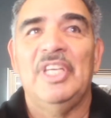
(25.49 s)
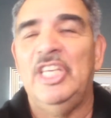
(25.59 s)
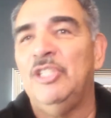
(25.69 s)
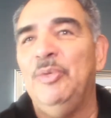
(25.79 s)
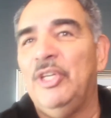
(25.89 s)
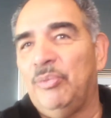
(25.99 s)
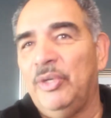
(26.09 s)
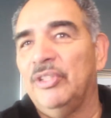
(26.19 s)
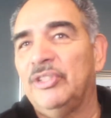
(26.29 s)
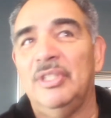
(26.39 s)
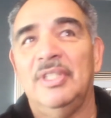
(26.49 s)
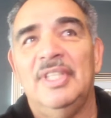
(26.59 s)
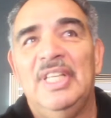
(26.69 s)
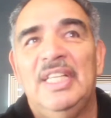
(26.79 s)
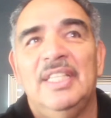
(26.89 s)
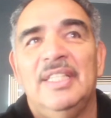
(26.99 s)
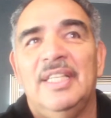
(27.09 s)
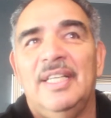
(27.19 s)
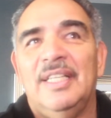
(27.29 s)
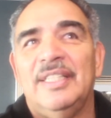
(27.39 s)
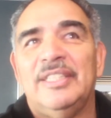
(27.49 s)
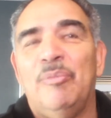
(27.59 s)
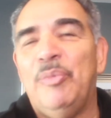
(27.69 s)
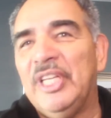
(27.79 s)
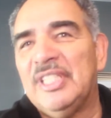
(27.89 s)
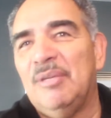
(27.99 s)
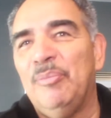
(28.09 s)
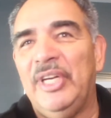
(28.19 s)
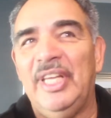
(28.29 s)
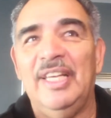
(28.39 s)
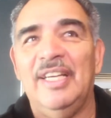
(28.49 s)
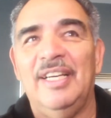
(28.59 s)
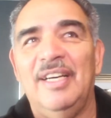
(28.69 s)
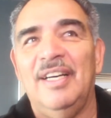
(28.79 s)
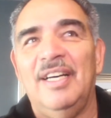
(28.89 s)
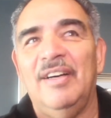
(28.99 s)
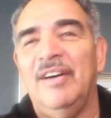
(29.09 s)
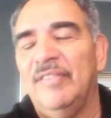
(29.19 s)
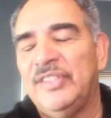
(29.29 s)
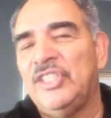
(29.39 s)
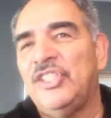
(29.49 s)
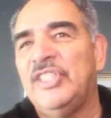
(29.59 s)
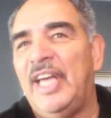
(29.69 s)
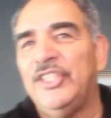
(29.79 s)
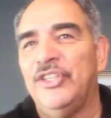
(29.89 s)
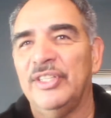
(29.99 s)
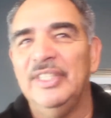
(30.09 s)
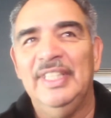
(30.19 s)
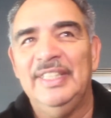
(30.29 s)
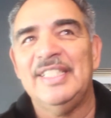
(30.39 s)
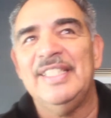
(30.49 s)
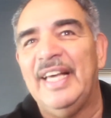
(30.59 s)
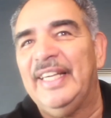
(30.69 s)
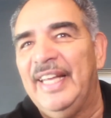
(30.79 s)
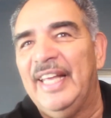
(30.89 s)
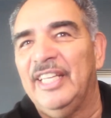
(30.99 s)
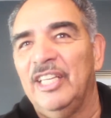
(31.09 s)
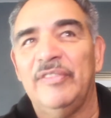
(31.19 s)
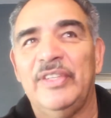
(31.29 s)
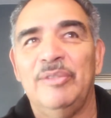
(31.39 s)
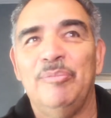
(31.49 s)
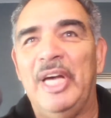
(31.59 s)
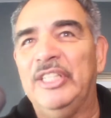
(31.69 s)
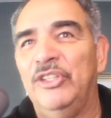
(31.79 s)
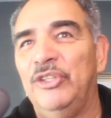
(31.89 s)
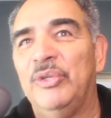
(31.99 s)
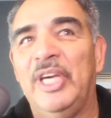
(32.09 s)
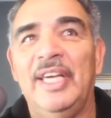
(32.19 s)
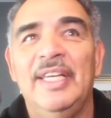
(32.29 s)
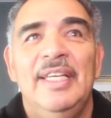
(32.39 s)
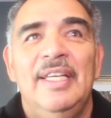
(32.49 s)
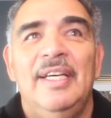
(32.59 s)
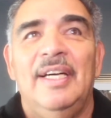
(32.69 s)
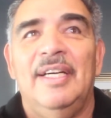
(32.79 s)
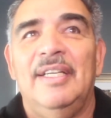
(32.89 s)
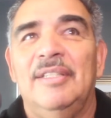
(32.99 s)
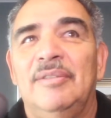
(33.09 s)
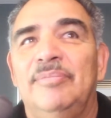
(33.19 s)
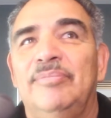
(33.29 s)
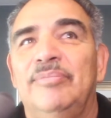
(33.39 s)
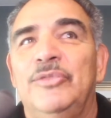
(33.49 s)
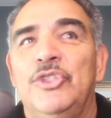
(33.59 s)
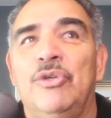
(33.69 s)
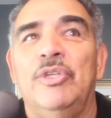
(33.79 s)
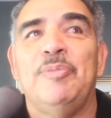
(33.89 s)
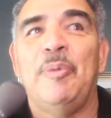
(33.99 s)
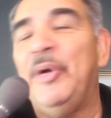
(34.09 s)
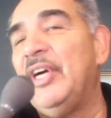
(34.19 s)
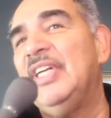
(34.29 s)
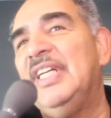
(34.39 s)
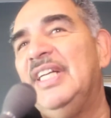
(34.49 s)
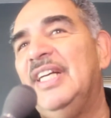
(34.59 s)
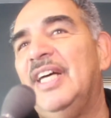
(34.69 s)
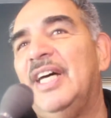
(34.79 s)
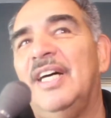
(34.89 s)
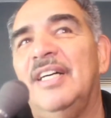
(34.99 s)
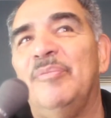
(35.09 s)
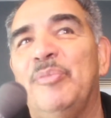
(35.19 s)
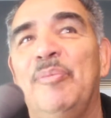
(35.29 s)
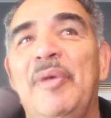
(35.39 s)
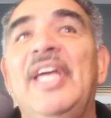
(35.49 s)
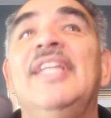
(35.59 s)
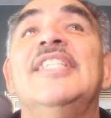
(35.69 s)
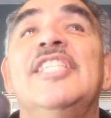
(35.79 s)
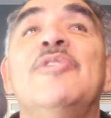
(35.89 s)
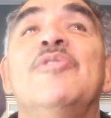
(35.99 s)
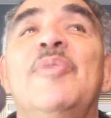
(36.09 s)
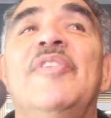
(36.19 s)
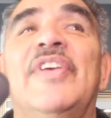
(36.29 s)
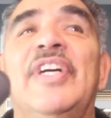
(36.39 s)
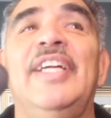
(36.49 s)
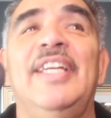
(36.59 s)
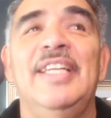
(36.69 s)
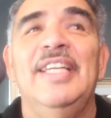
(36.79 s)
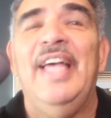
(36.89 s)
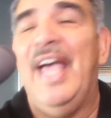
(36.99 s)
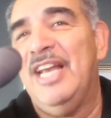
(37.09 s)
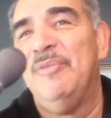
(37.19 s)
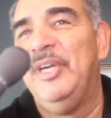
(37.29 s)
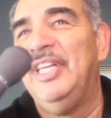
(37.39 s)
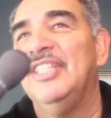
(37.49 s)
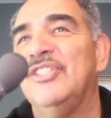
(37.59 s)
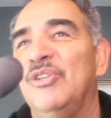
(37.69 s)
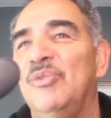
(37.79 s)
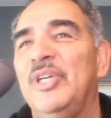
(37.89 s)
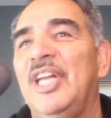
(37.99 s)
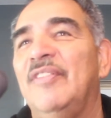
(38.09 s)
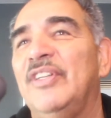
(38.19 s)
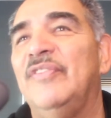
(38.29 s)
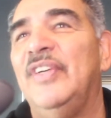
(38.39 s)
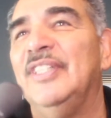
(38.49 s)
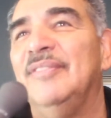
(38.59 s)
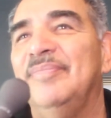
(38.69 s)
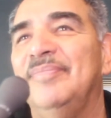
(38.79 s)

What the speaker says: gives me a thrill to bring somebody of such a stature that's not Gennady Golovkin back to the UK. Joe is prepared. Bermane seems to be very animated, so we're going to have a good fight.